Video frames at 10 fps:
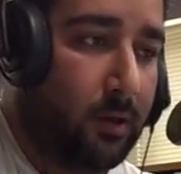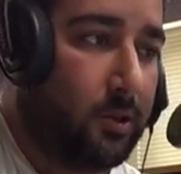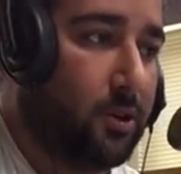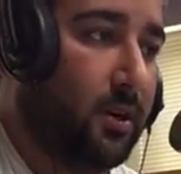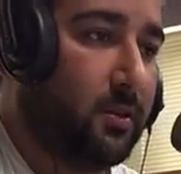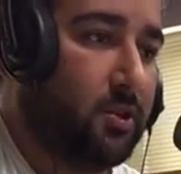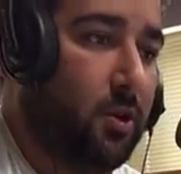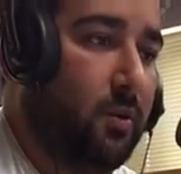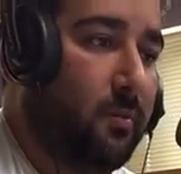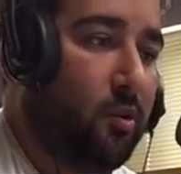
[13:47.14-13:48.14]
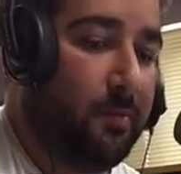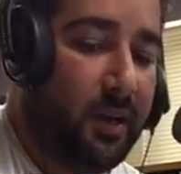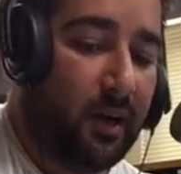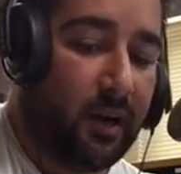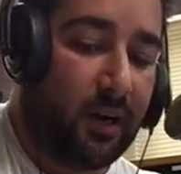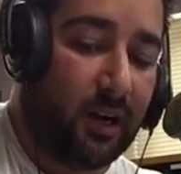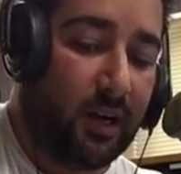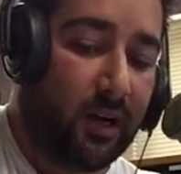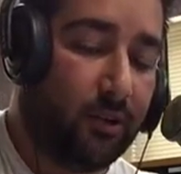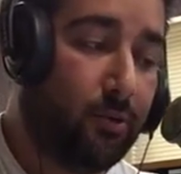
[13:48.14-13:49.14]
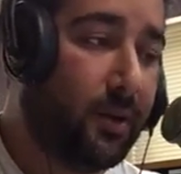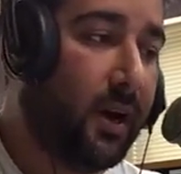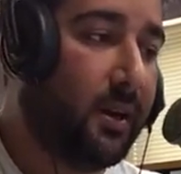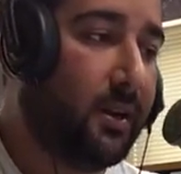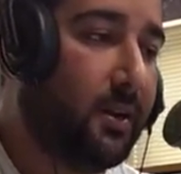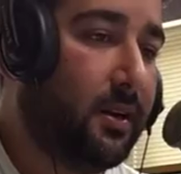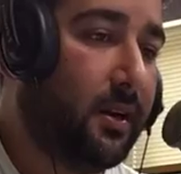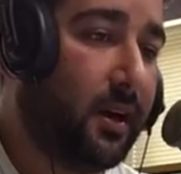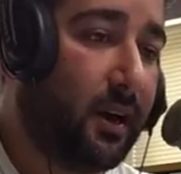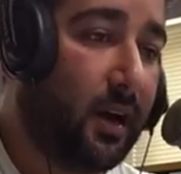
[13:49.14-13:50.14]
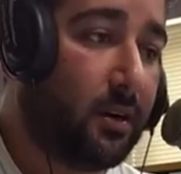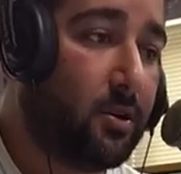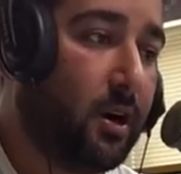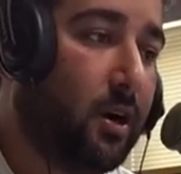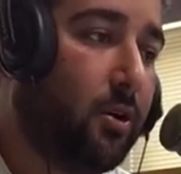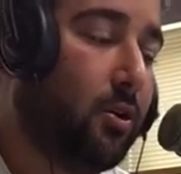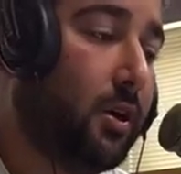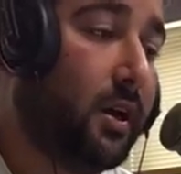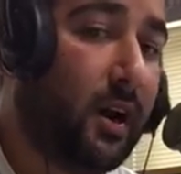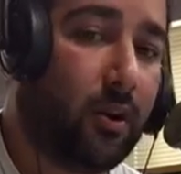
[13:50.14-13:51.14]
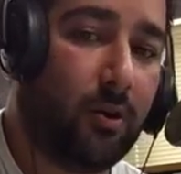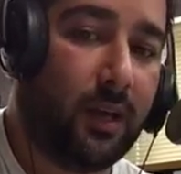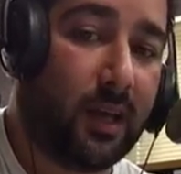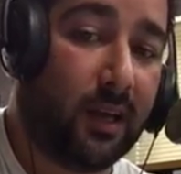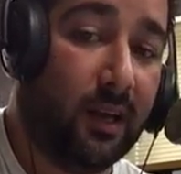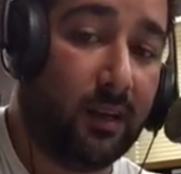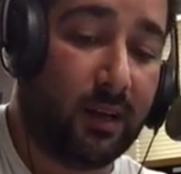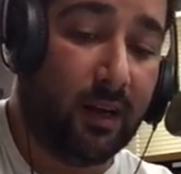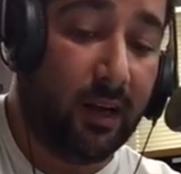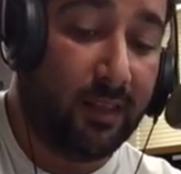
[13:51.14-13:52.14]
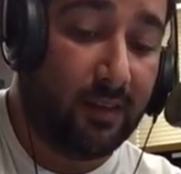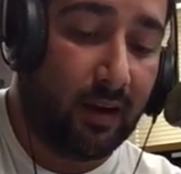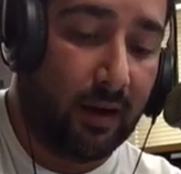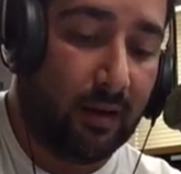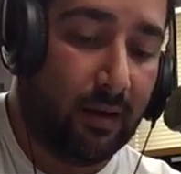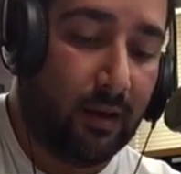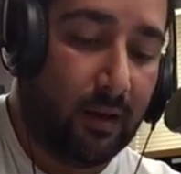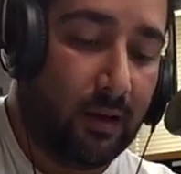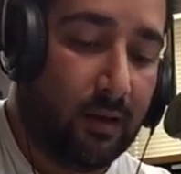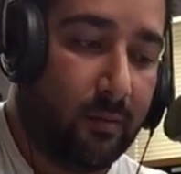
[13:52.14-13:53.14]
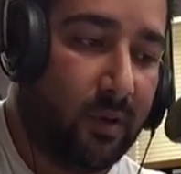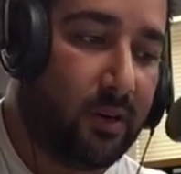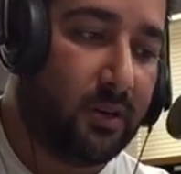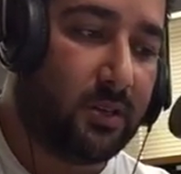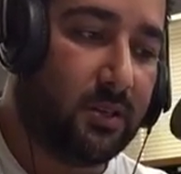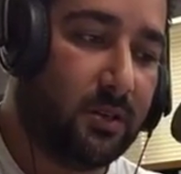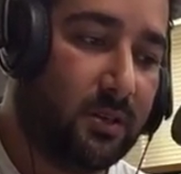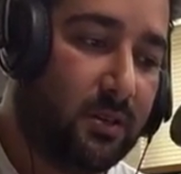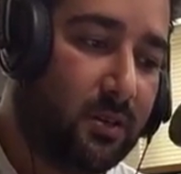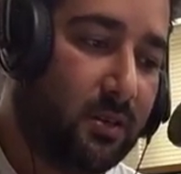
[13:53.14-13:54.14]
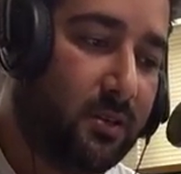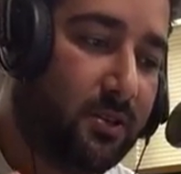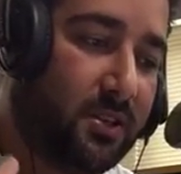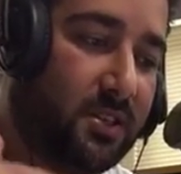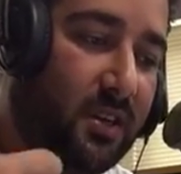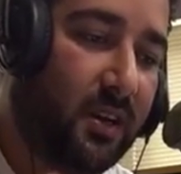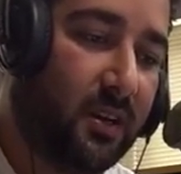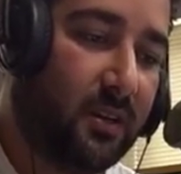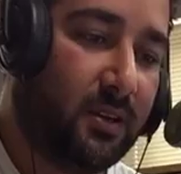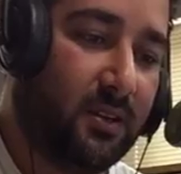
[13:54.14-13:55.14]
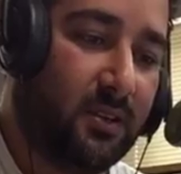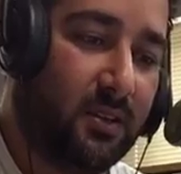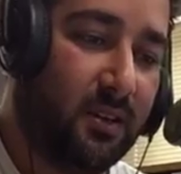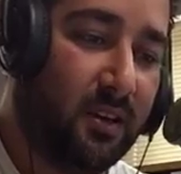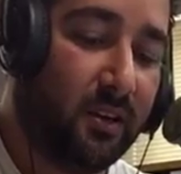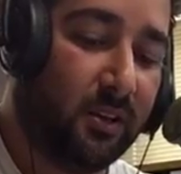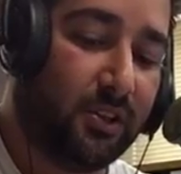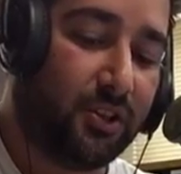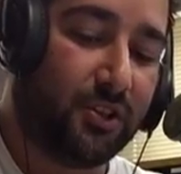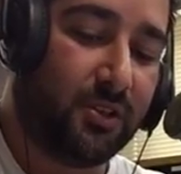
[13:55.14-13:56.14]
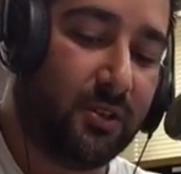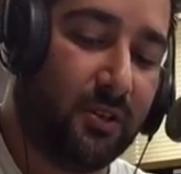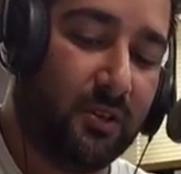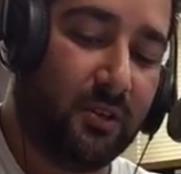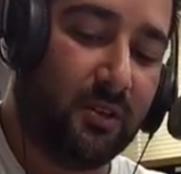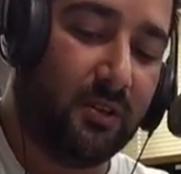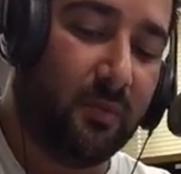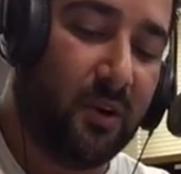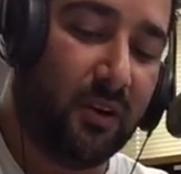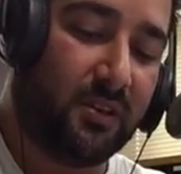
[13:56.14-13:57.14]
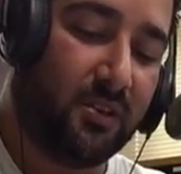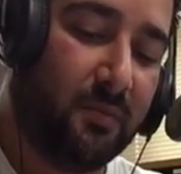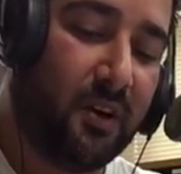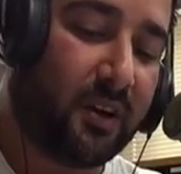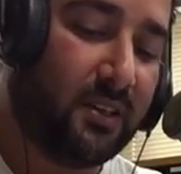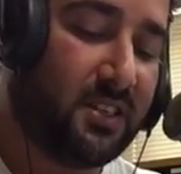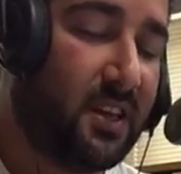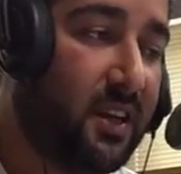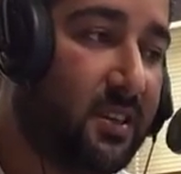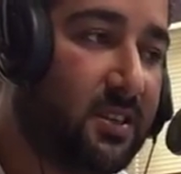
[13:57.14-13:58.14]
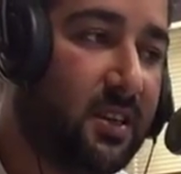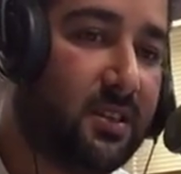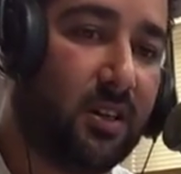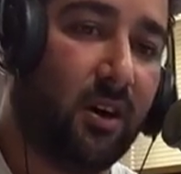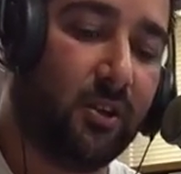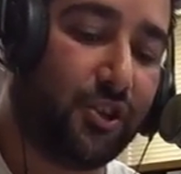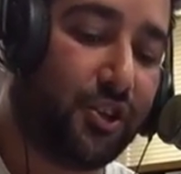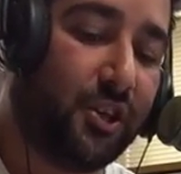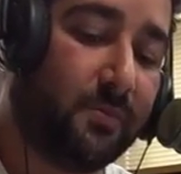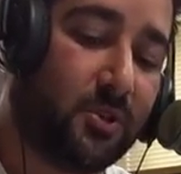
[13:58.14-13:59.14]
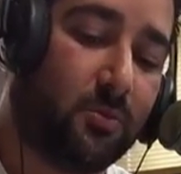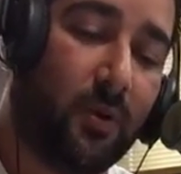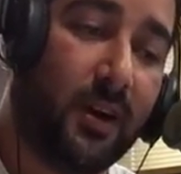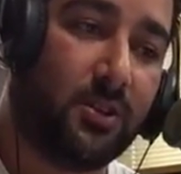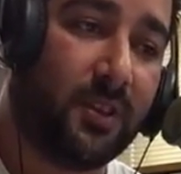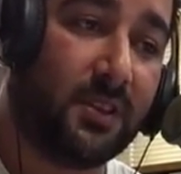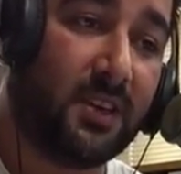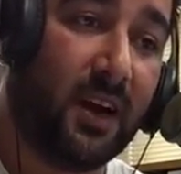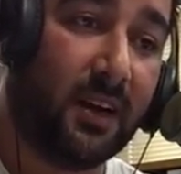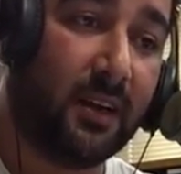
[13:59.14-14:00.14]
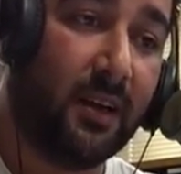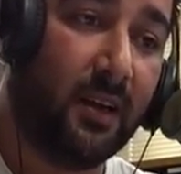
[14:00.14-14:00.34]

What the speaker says: So, Zowaas Mobeya Qaha united Iraq Khalanta, because there's a saying in English, there's an American saying, it says, all ships rise with the tide.